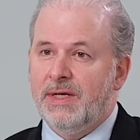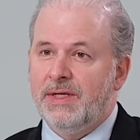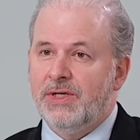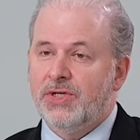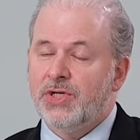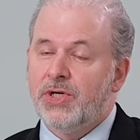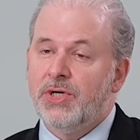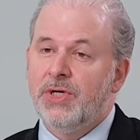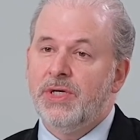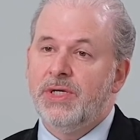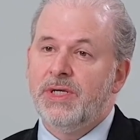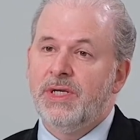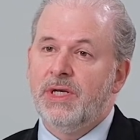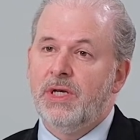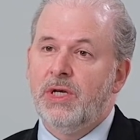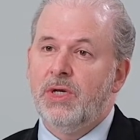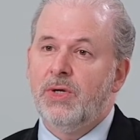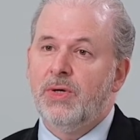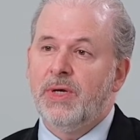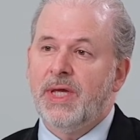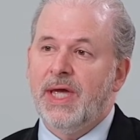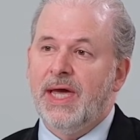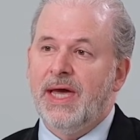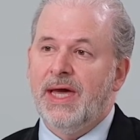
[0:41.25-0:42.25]
turn
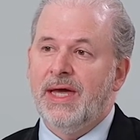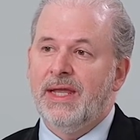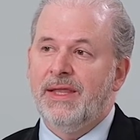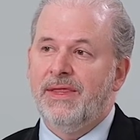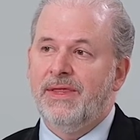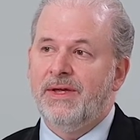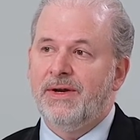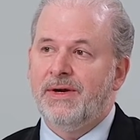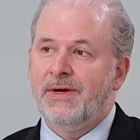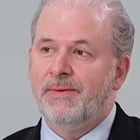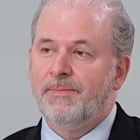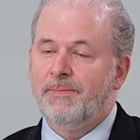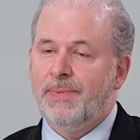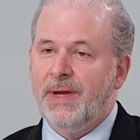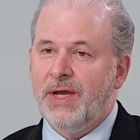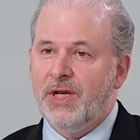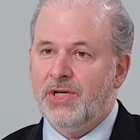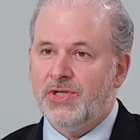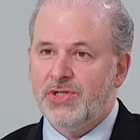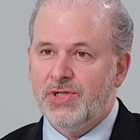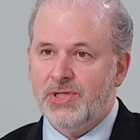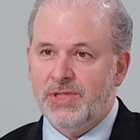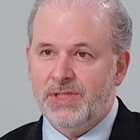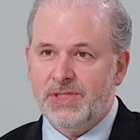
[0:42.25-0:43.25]
look at their
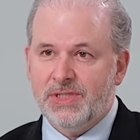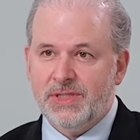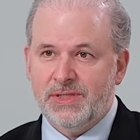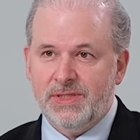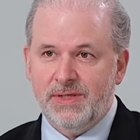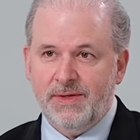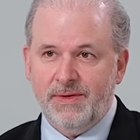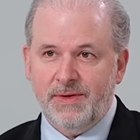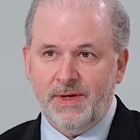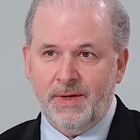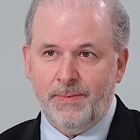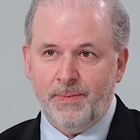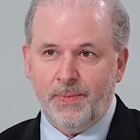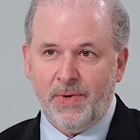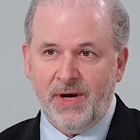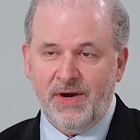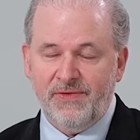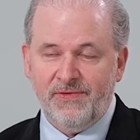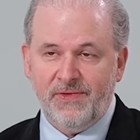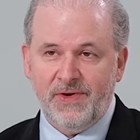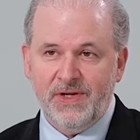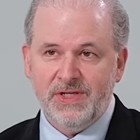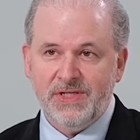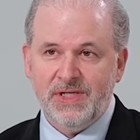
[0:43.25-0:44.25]
patient's
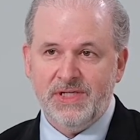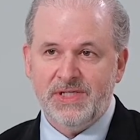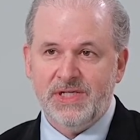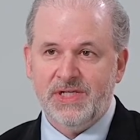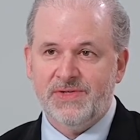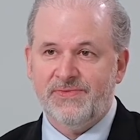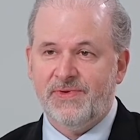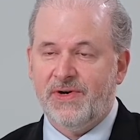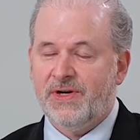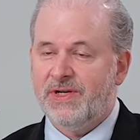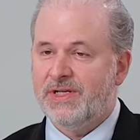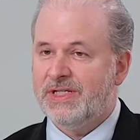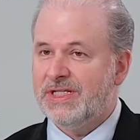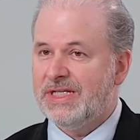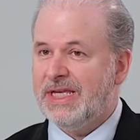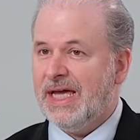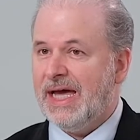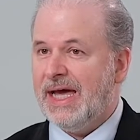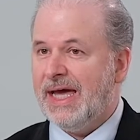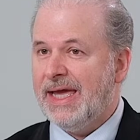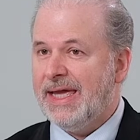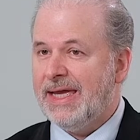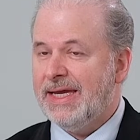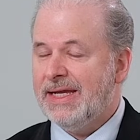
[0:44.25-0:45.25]
preferences as far as
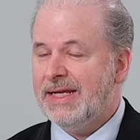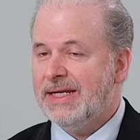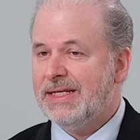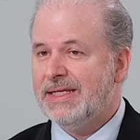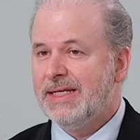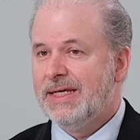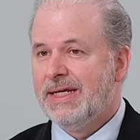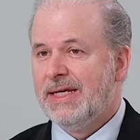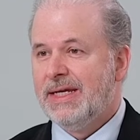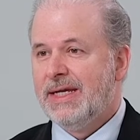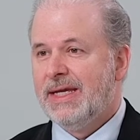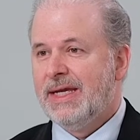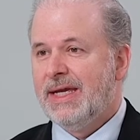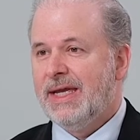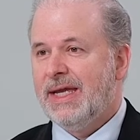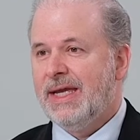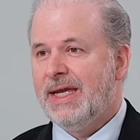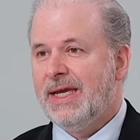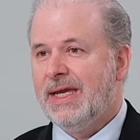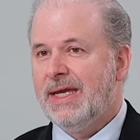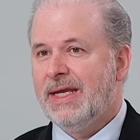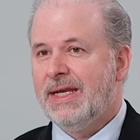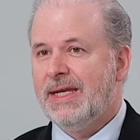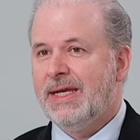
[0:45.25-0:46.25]
diet
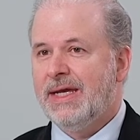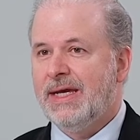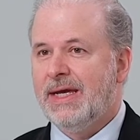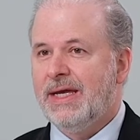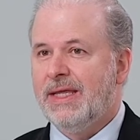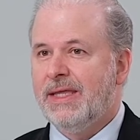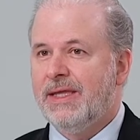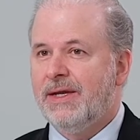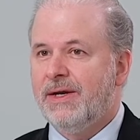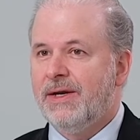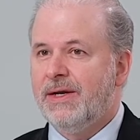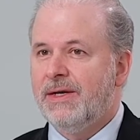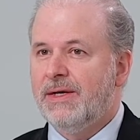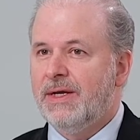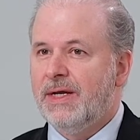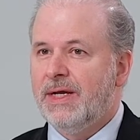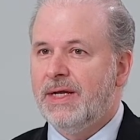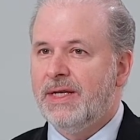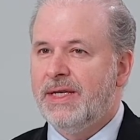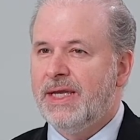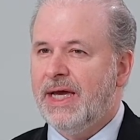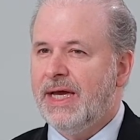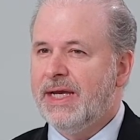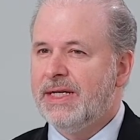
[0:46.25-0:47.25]
and their
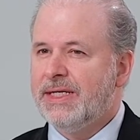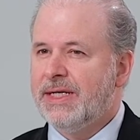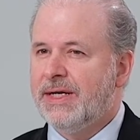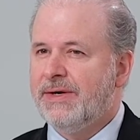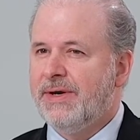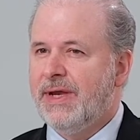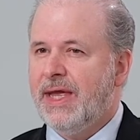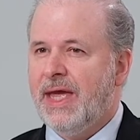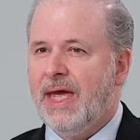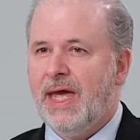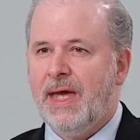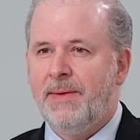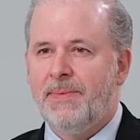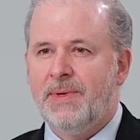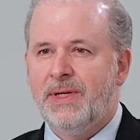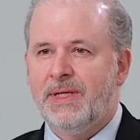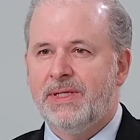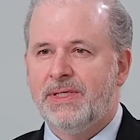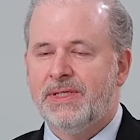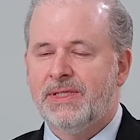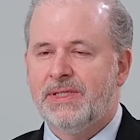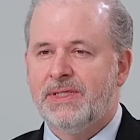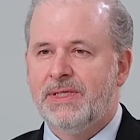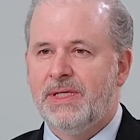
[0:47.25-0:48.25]
dietary
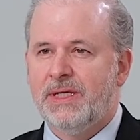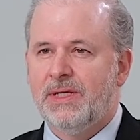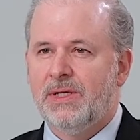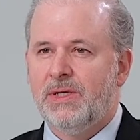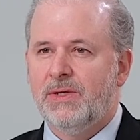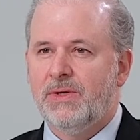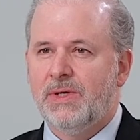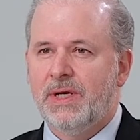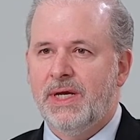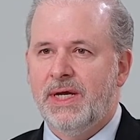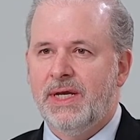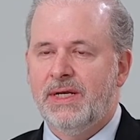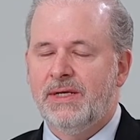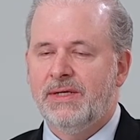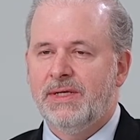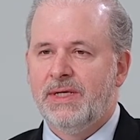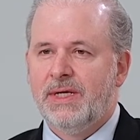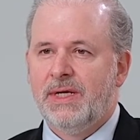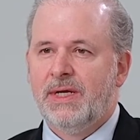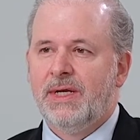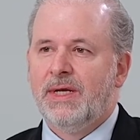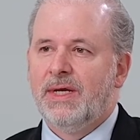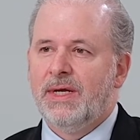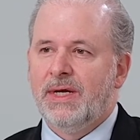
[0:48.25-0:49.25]
habits. They'll look at
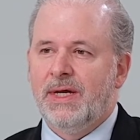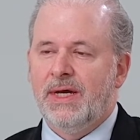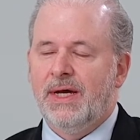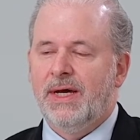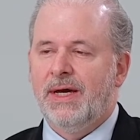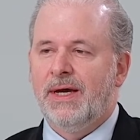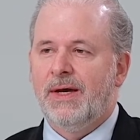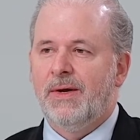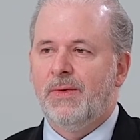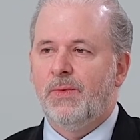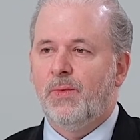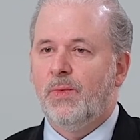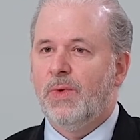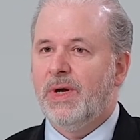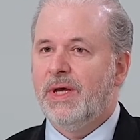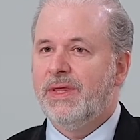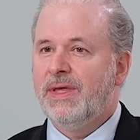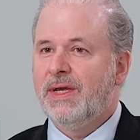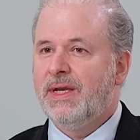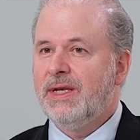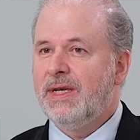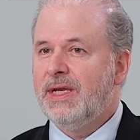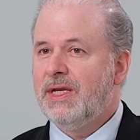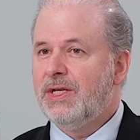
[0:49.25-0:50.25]
what
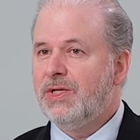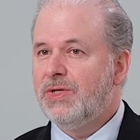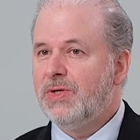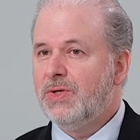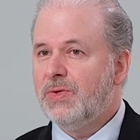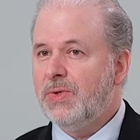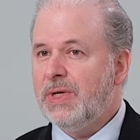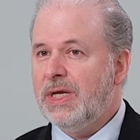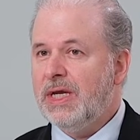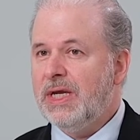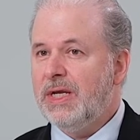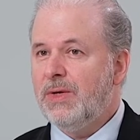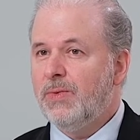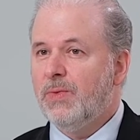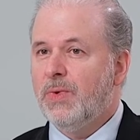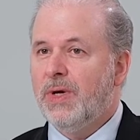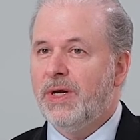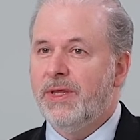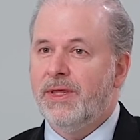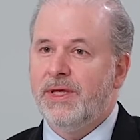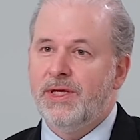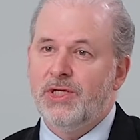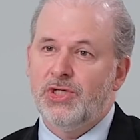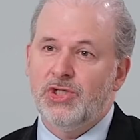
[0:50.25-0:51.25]
they need to eat,
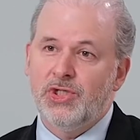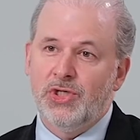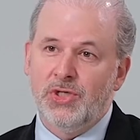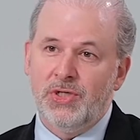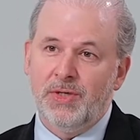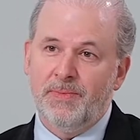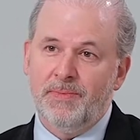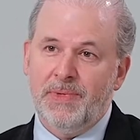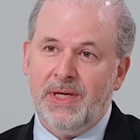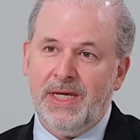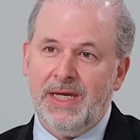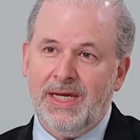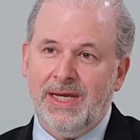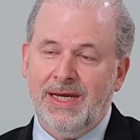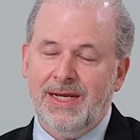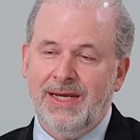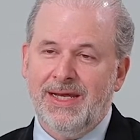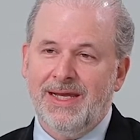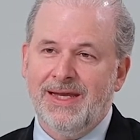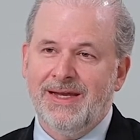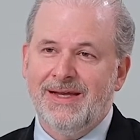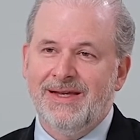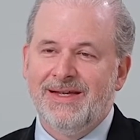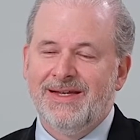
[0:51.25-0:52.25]
why they shouldn't be
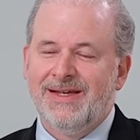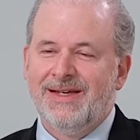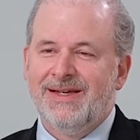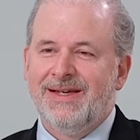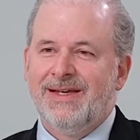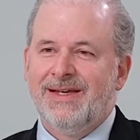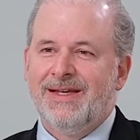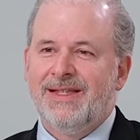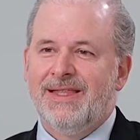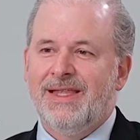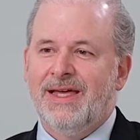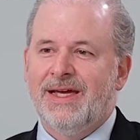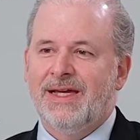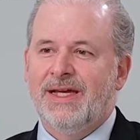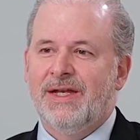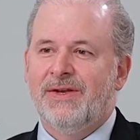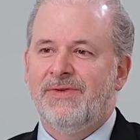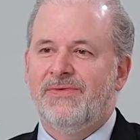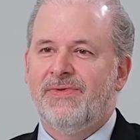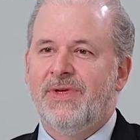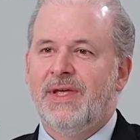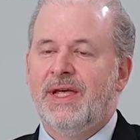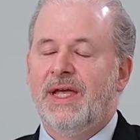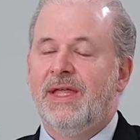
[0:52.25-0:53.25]
eating, that
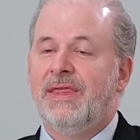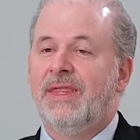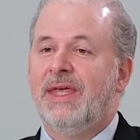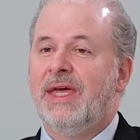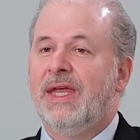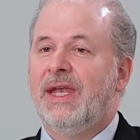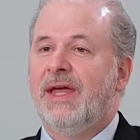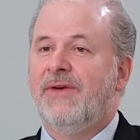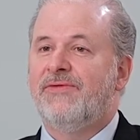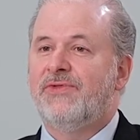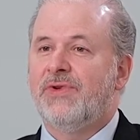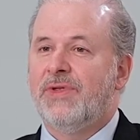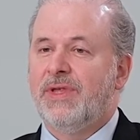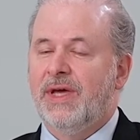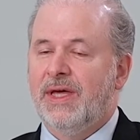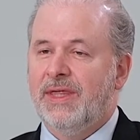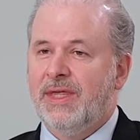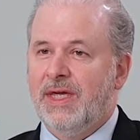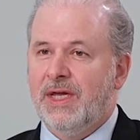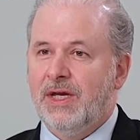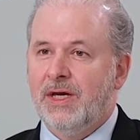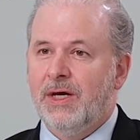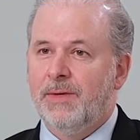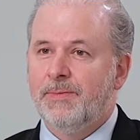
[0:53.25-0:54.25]
kind of thing. And then after that,
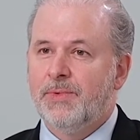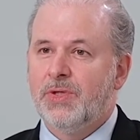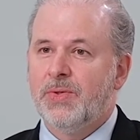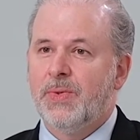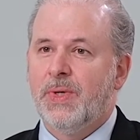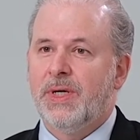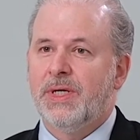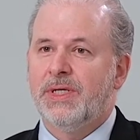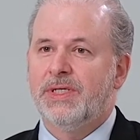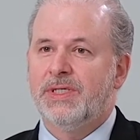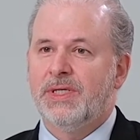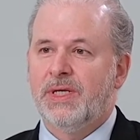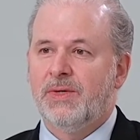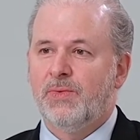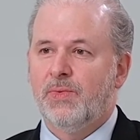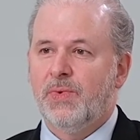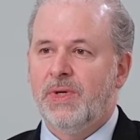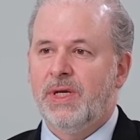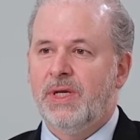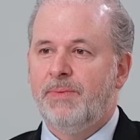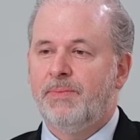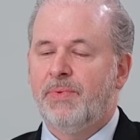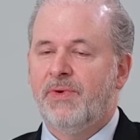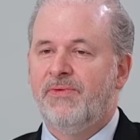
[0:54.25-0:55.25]
they come to us and
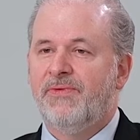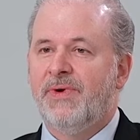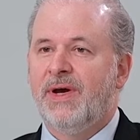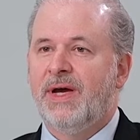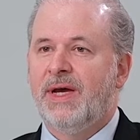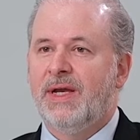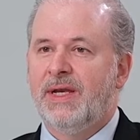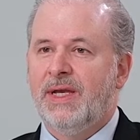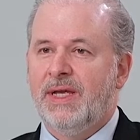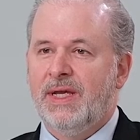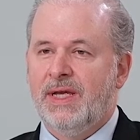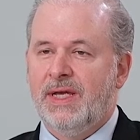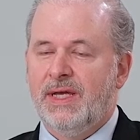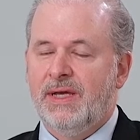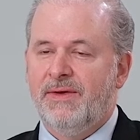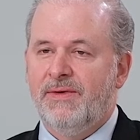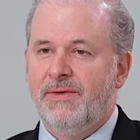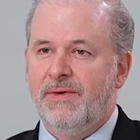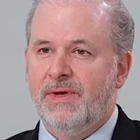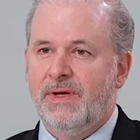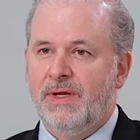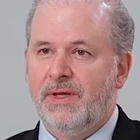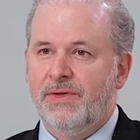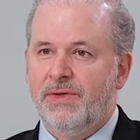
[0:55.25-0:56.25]
we provide a
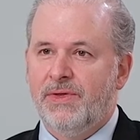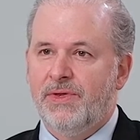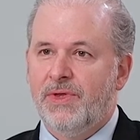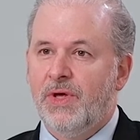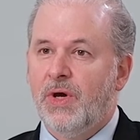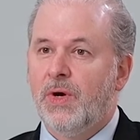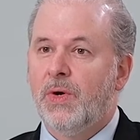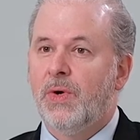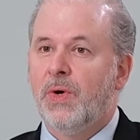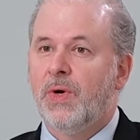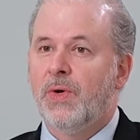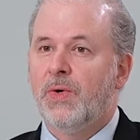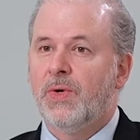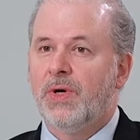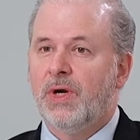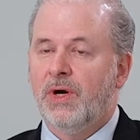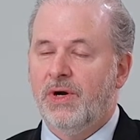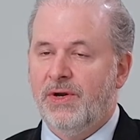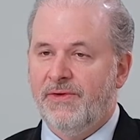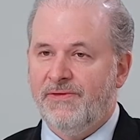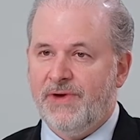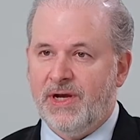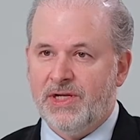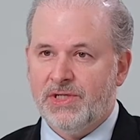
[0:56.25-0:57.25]
thorough
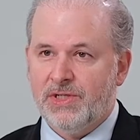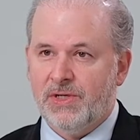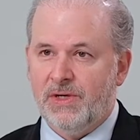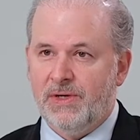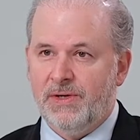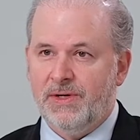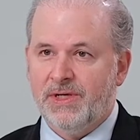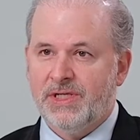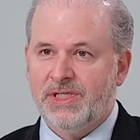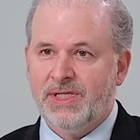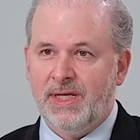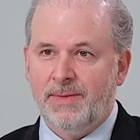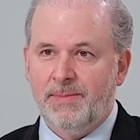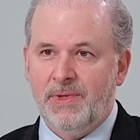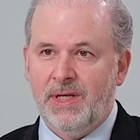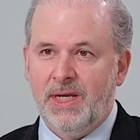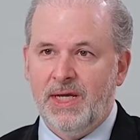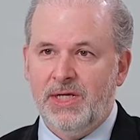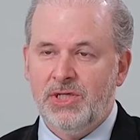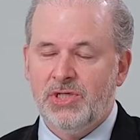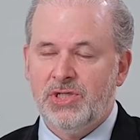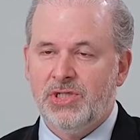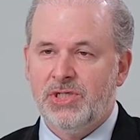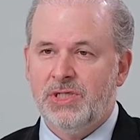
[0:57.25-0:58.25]
cardiovascular
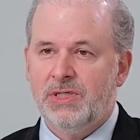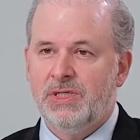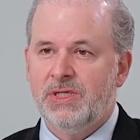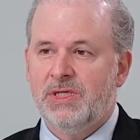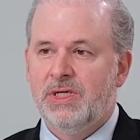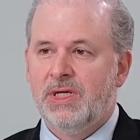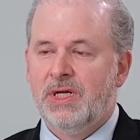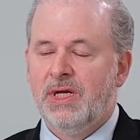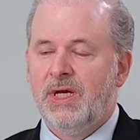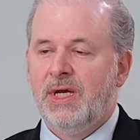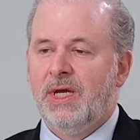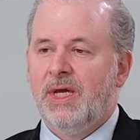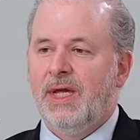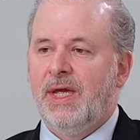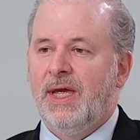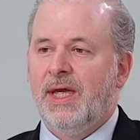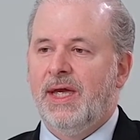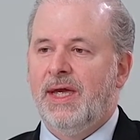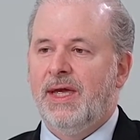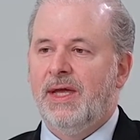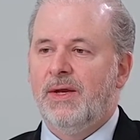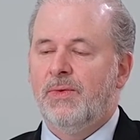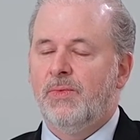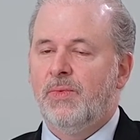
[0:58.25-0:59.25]
examination,
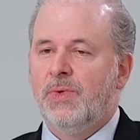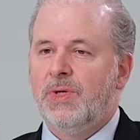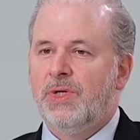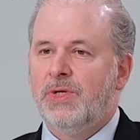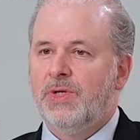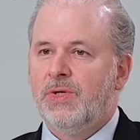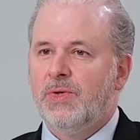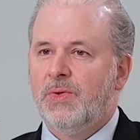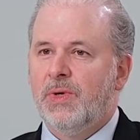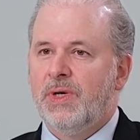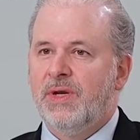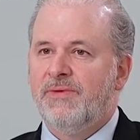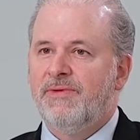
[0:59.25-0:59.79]
and we do an